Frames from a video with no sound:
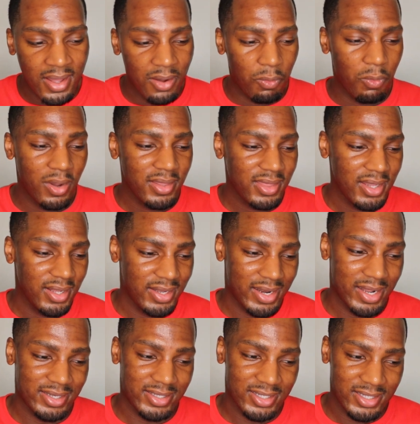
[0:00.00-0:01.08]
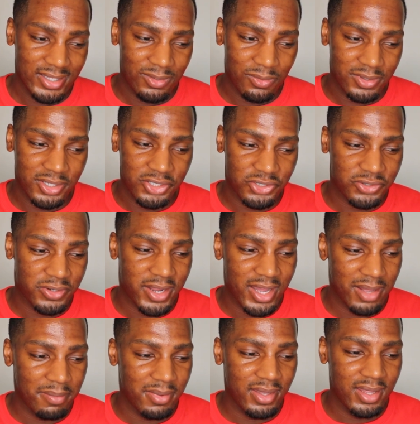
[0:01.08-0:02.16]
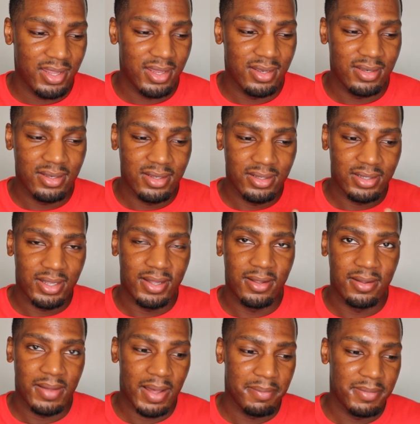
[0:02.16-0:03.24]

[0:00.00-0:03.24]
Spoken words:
One thing that I did want to try, but then I